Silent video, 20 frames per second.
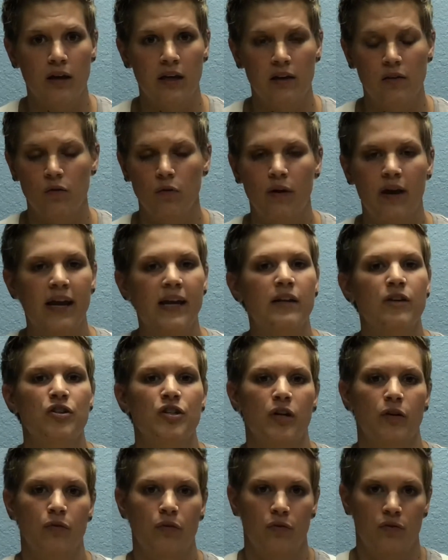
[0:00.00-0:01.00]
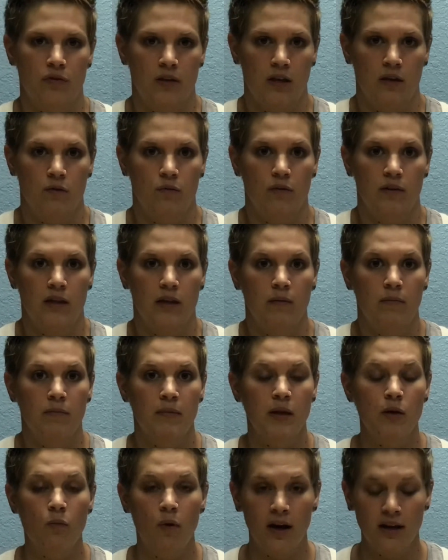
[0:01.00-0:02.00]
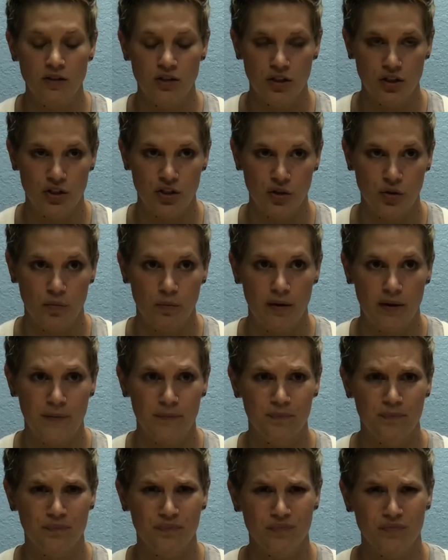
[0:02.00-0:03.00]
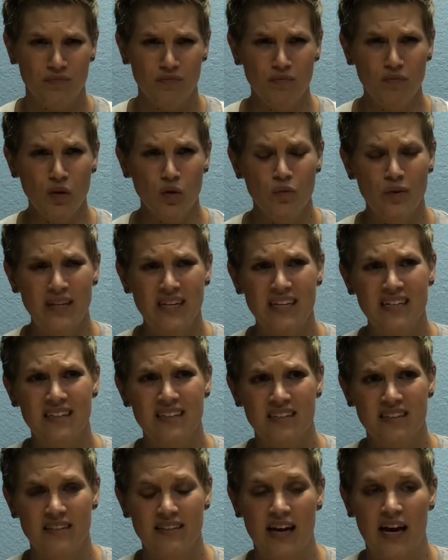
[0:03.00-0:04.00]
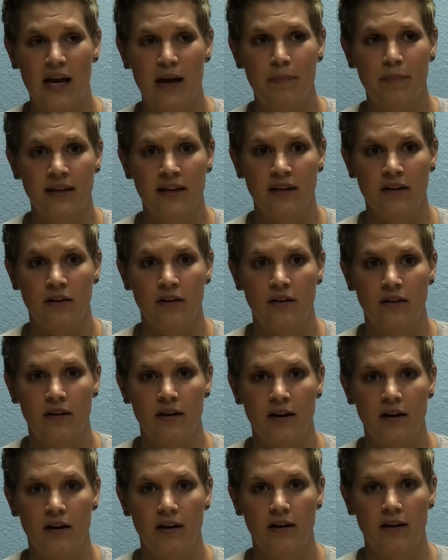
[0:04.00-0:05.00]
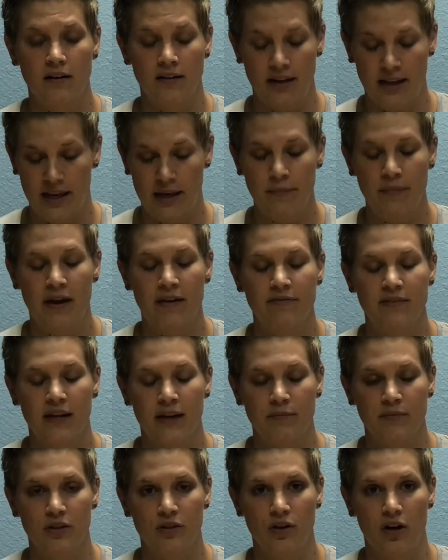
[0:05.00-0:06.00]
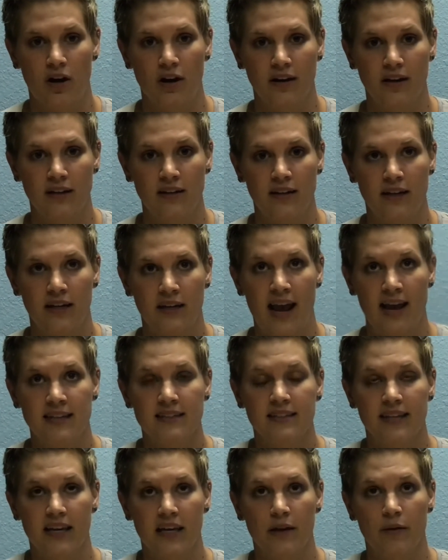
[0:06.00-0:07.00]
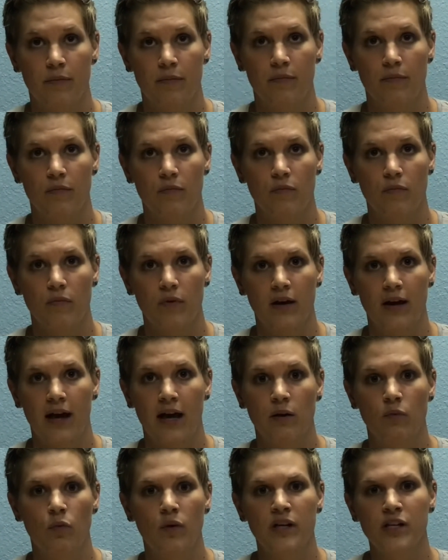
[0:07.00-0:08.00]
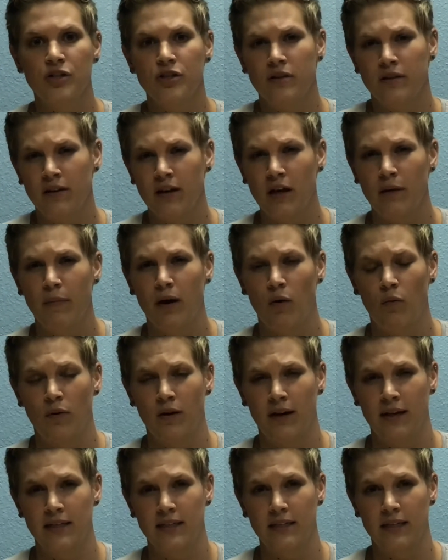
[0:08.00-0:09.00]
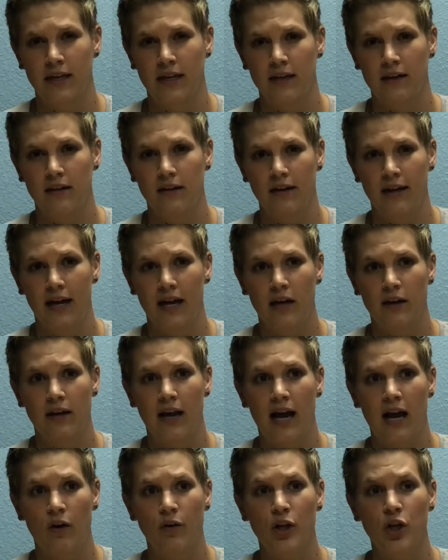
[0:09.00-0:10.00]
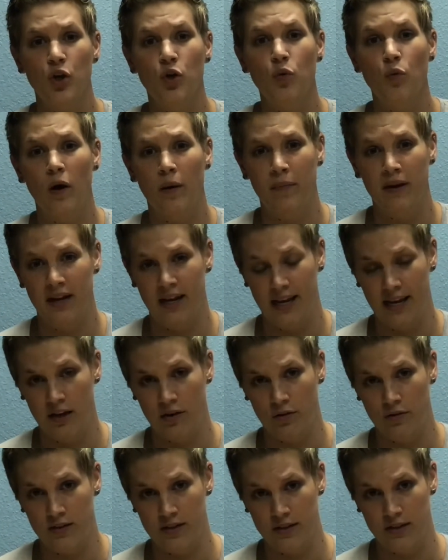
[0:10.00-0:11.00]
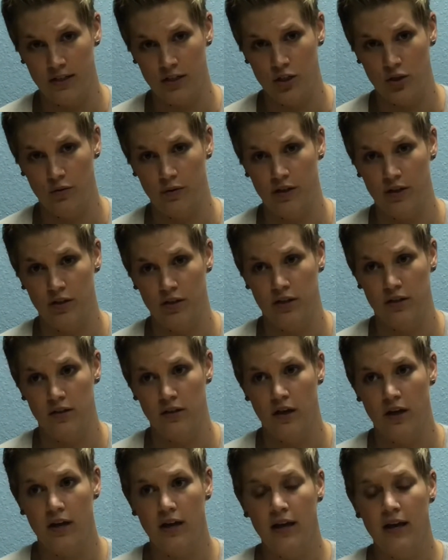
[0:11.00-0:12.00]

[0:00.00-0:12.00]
It's okay to share those things with Him. He wants you to, but we need to stop and then let him have time to talk and ask him, God, what did you think about what I said? God, how do you want me to handle these situations?